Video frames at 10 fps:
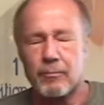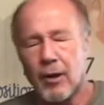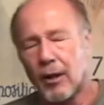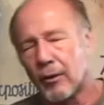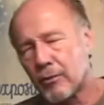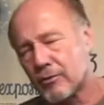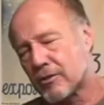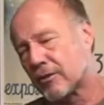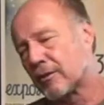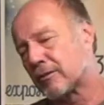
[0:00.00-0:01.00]
Mullards
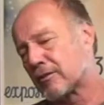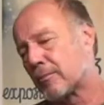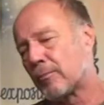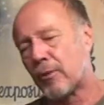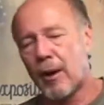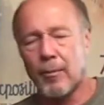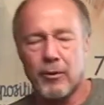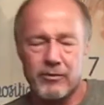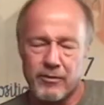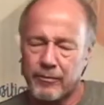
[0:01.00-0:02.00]
and then some
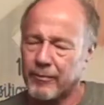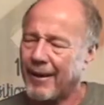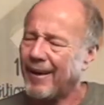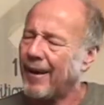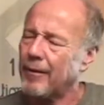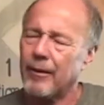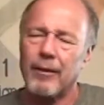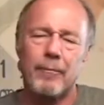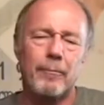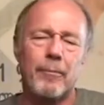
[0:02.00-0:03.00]
Brimars, some,
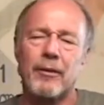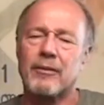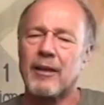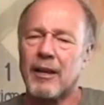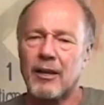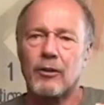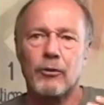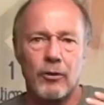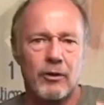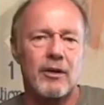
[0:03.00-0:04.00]
but they didn't
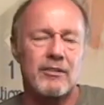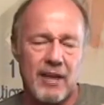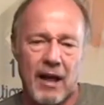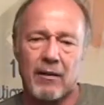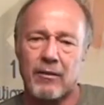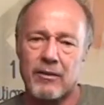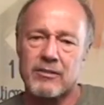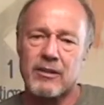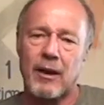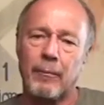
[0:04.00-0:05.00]
look exactly the
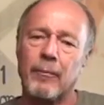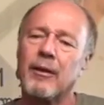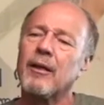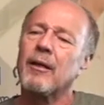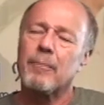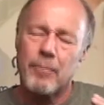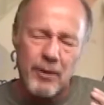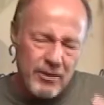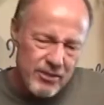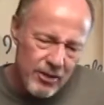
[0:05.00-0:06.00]
same.
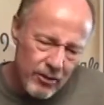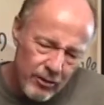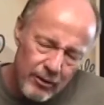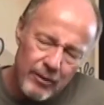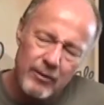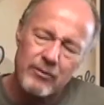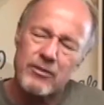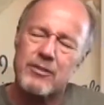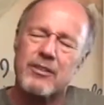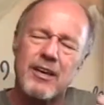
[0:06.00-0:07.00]
Pins didn't look,
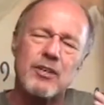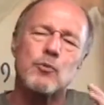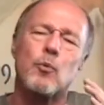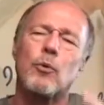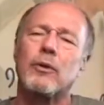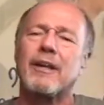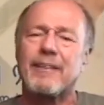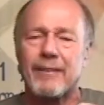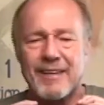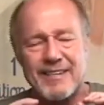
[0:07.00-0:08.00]
just things weren't
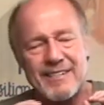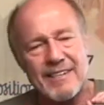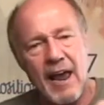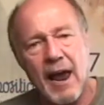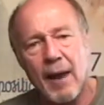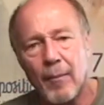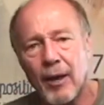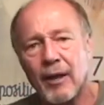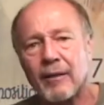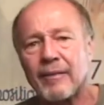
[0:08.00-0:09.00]
the same.
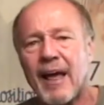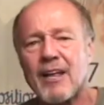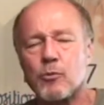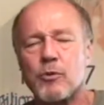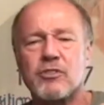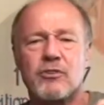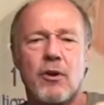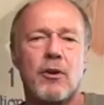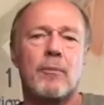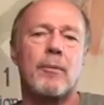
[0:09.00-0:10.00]
And that's what
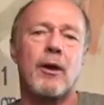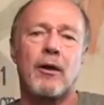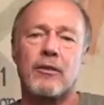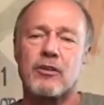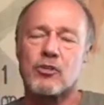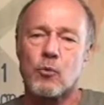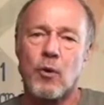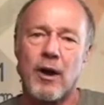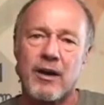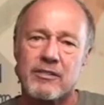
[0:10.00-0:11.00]
started me on this
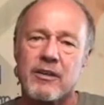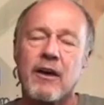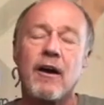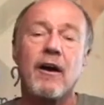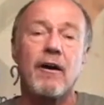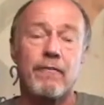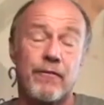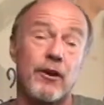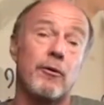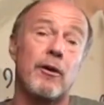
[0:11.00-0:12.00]
quest of
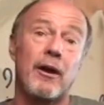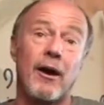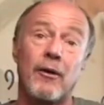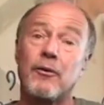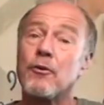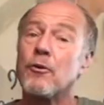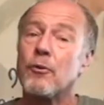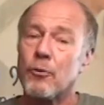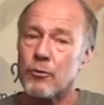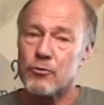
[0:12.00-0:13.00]
figuring out
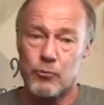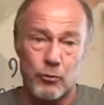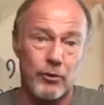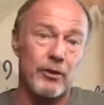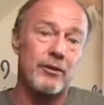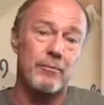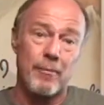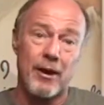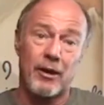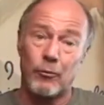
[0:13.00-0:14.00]
who's really
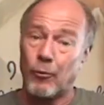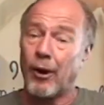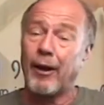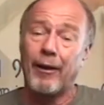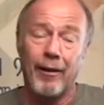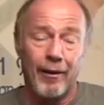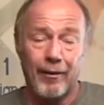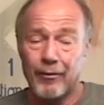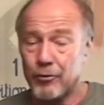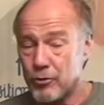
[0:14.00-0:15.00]
making what
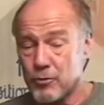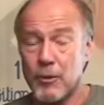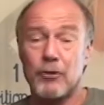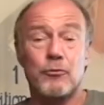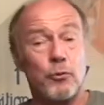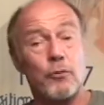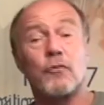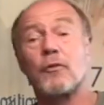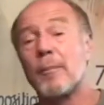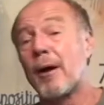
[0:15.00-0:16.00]
and who's being
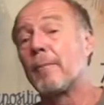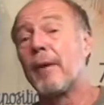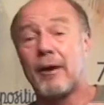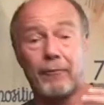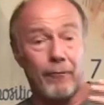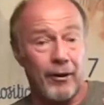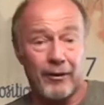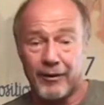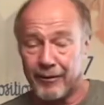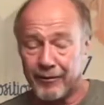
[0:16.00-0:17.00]
truthful about making
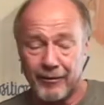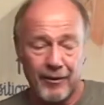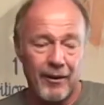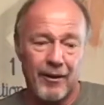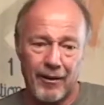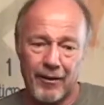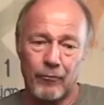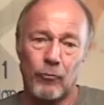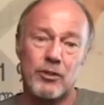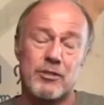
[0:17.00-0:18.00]
what and,
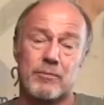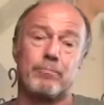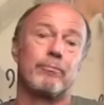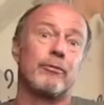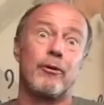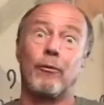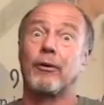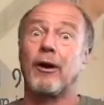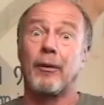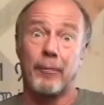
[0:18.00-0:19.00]
and what's
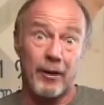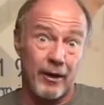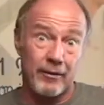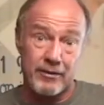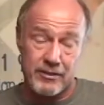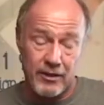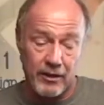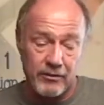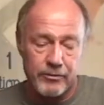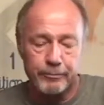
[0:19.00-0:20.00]
going on behind the
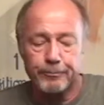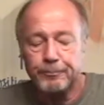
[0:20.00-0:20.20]
scenes.